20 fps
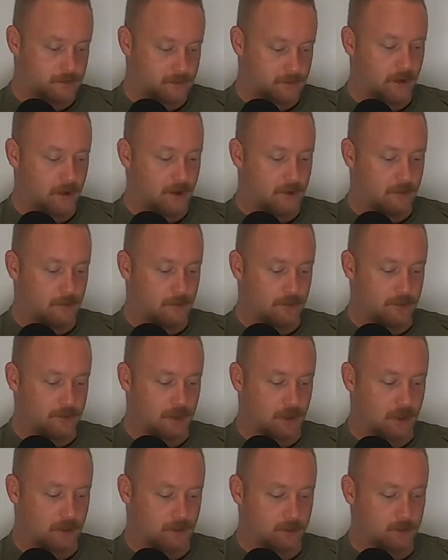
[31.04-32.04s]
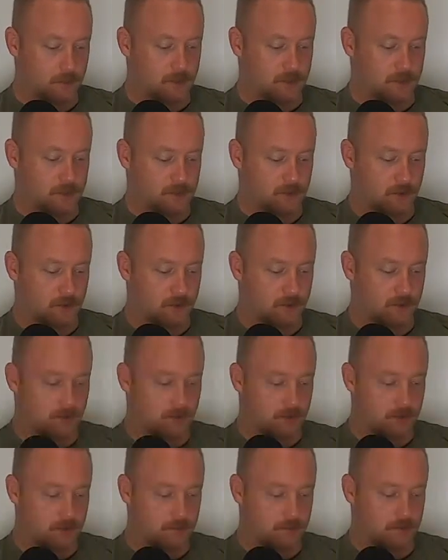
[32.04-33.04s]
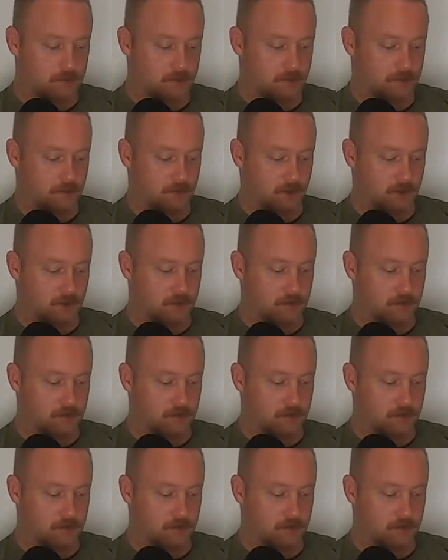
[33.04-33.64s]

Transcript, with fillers: I want that. Like when we had Scotty on and he was in the fucking...